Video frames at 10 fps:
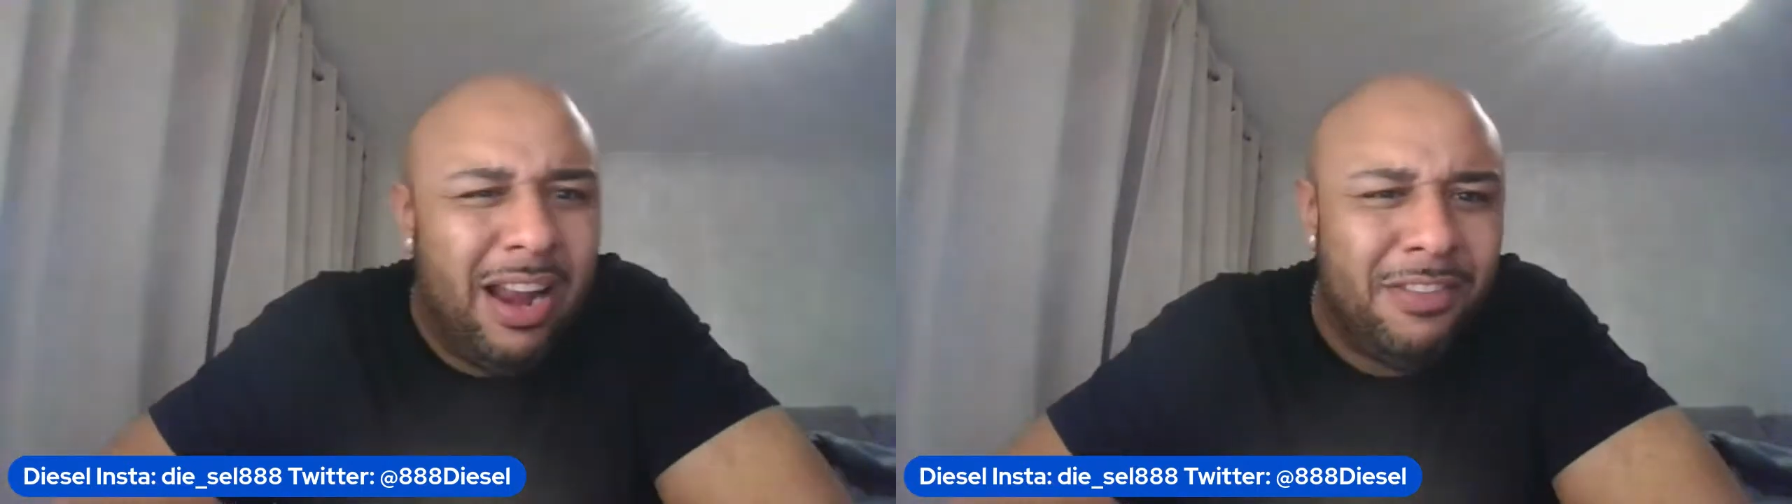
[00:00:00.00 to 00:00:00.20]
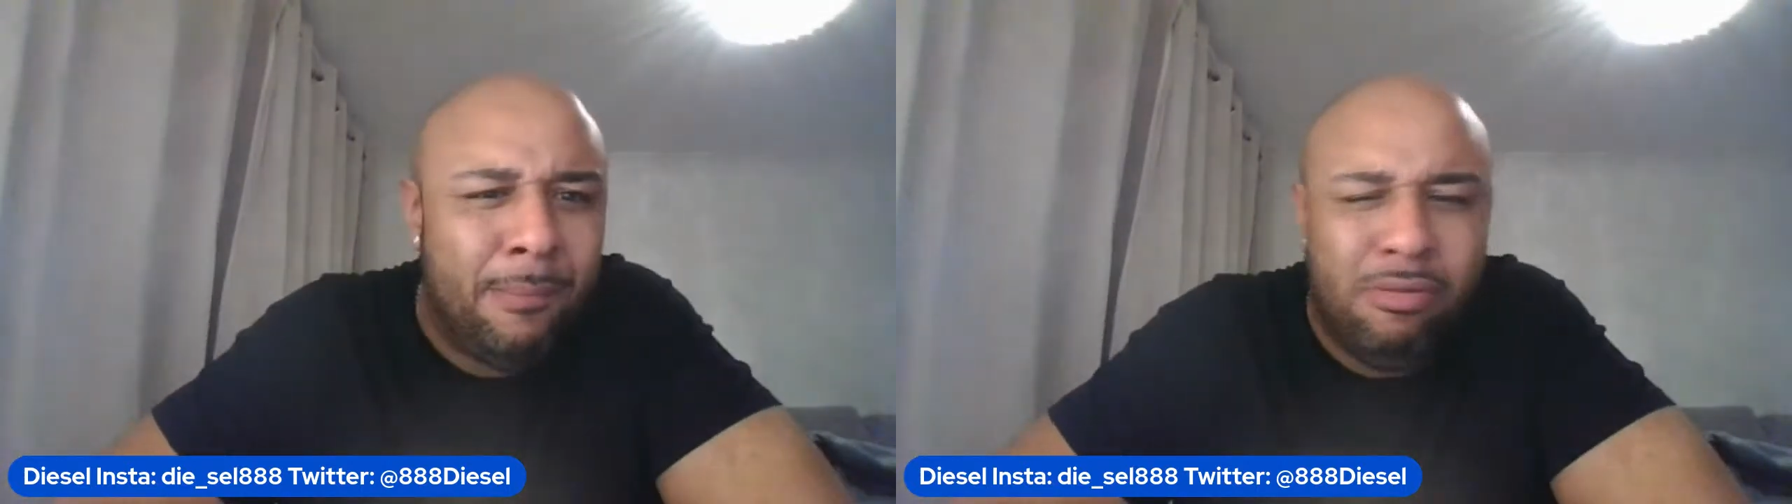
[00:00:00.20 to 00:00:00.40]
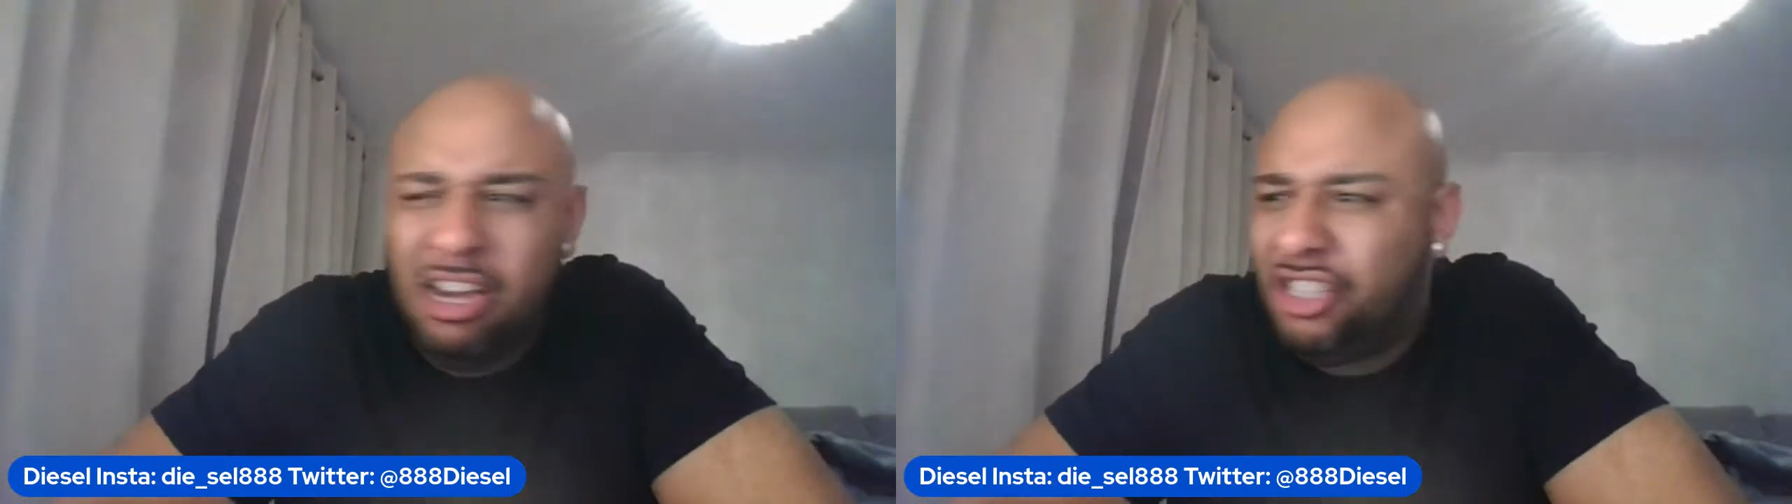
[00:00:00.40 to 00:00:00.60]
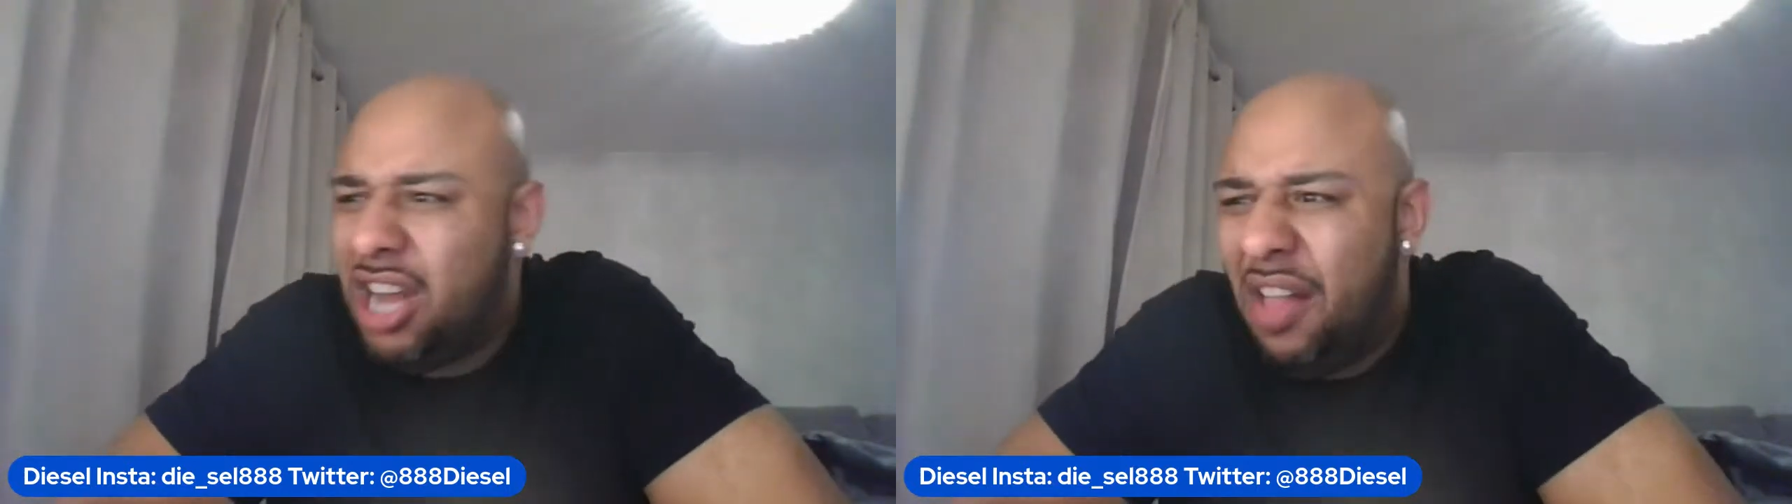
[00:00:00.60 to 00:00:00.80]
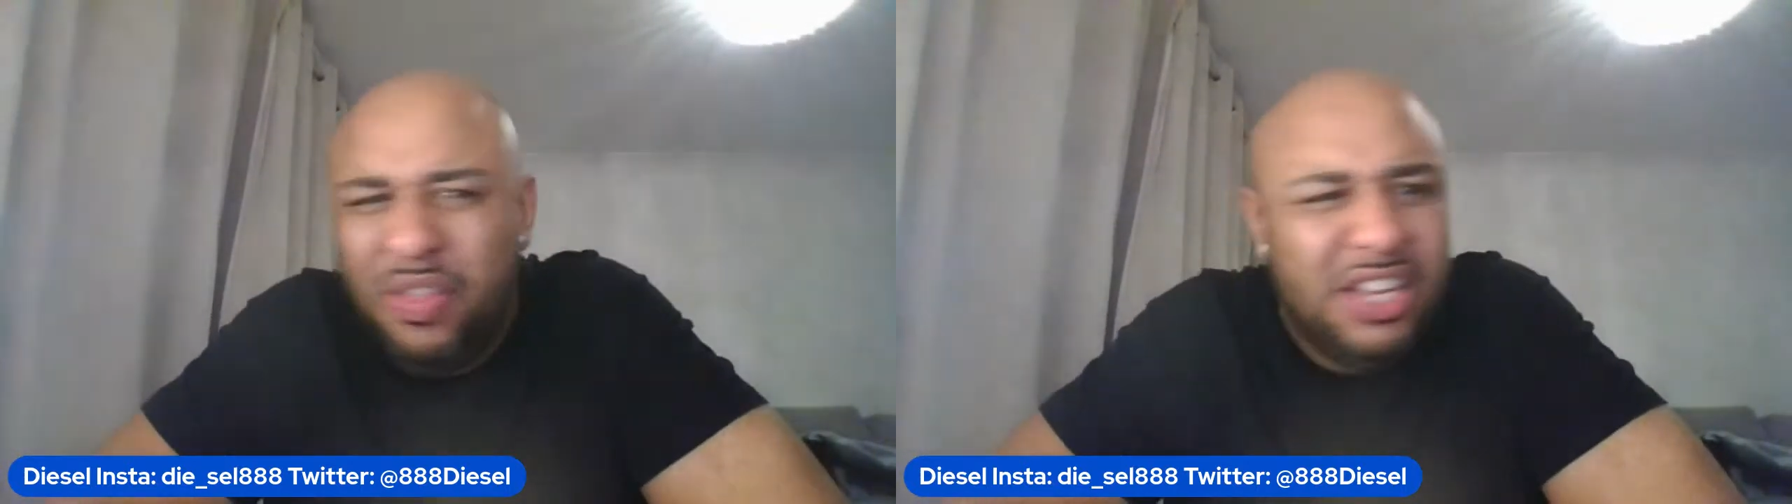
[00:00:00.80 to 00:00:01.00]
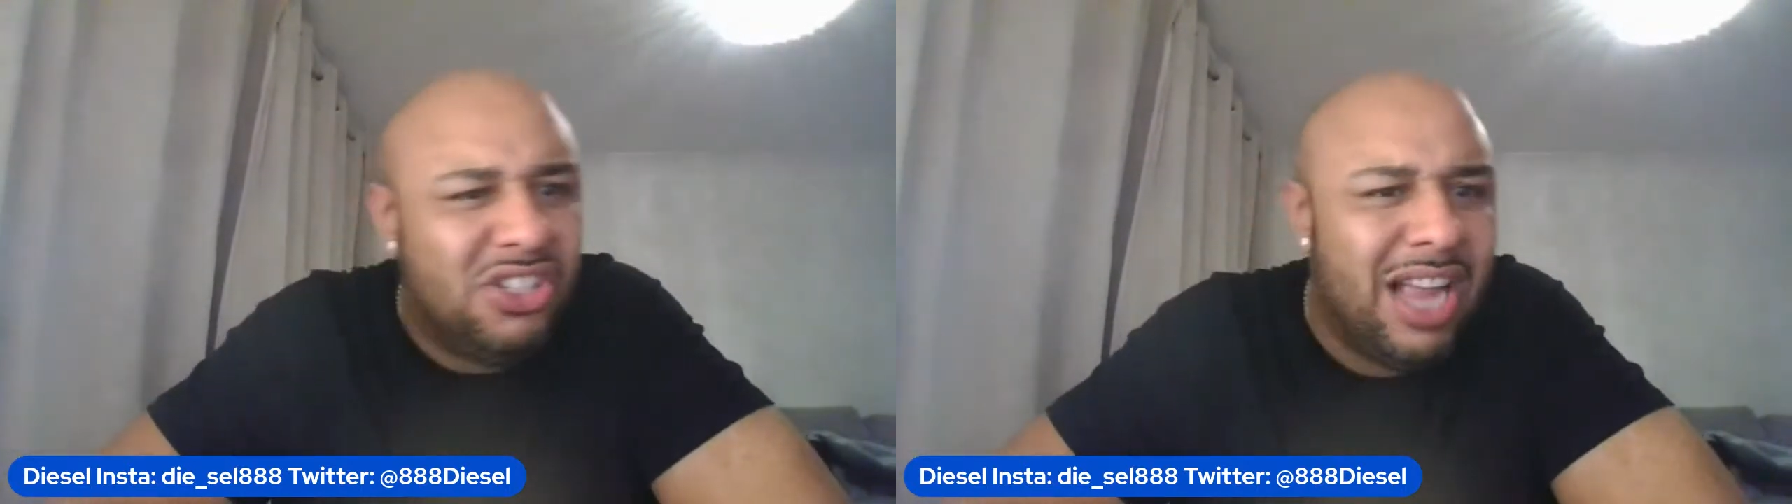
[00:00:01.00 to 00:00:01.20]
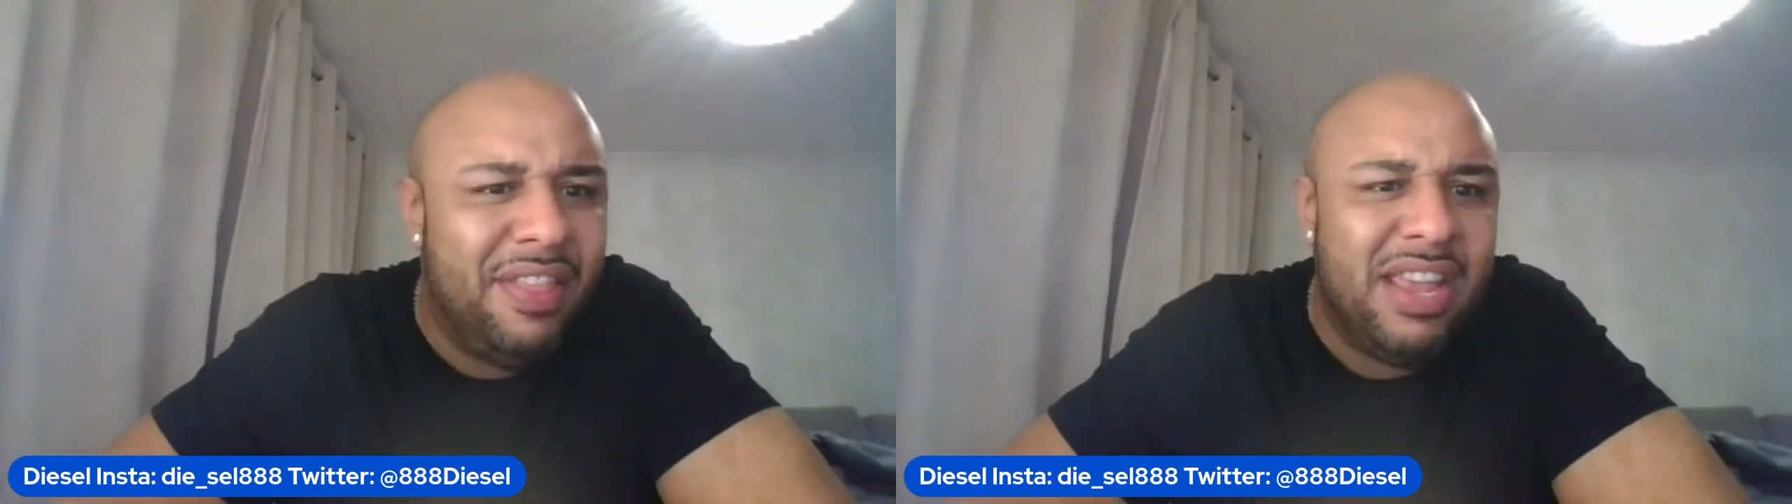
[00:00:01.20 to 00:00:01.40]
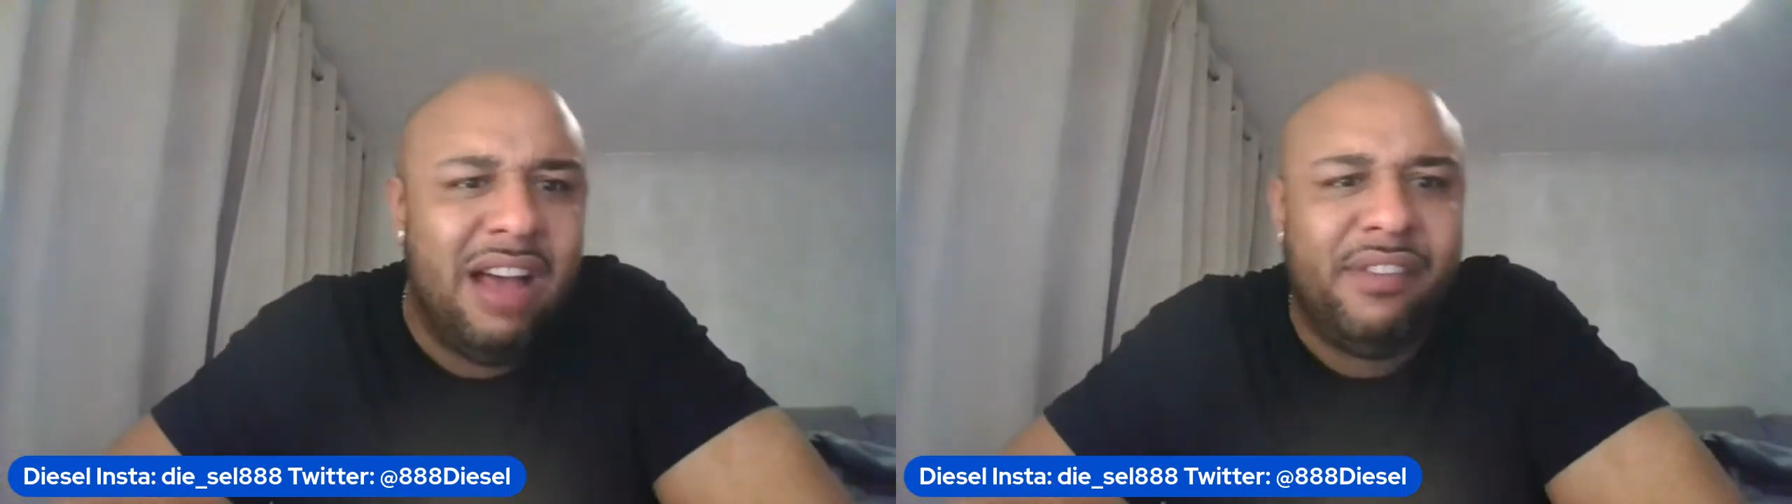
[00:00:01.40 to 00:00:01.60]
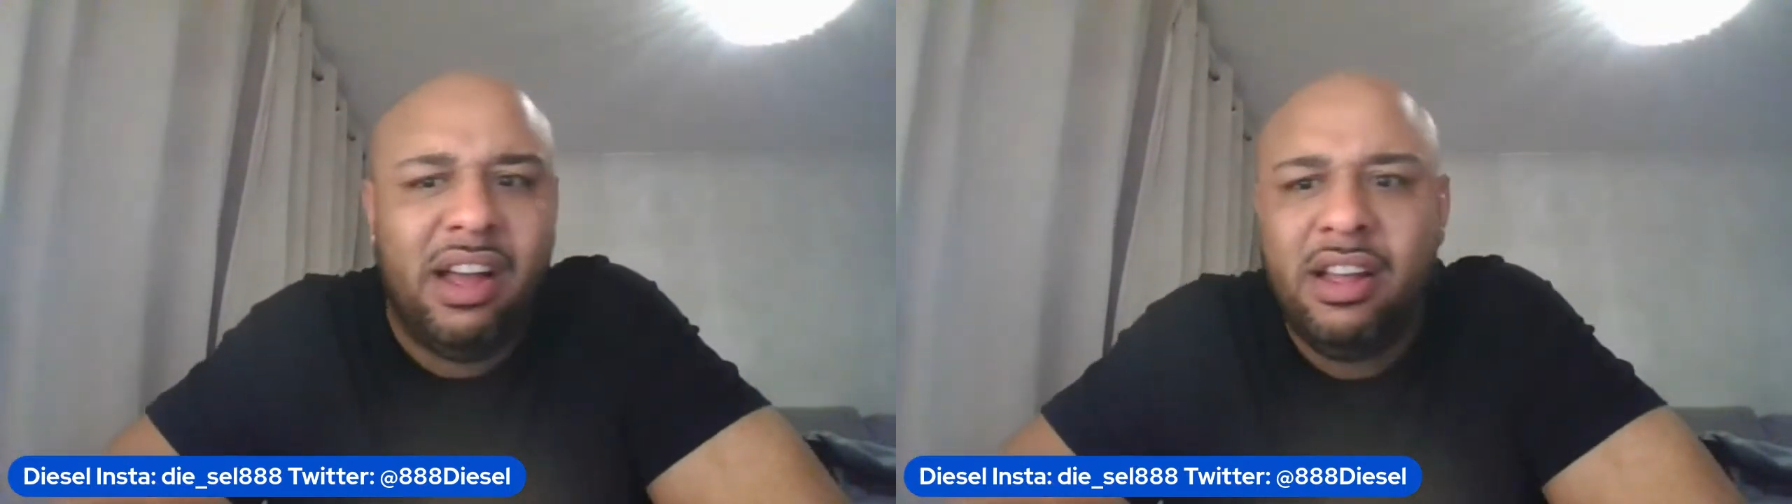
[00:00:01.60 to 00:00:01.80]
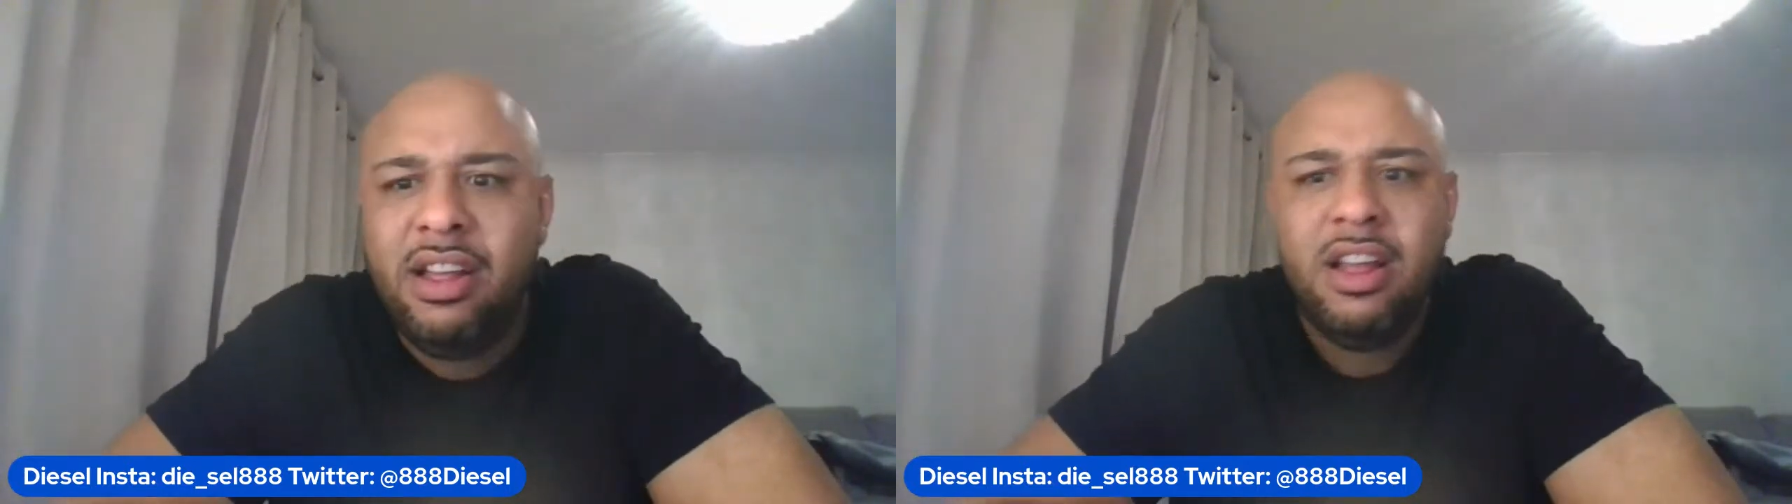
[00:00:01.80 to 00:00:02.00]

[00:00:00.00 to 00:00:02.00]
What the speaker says: under pressure, this, that, the other.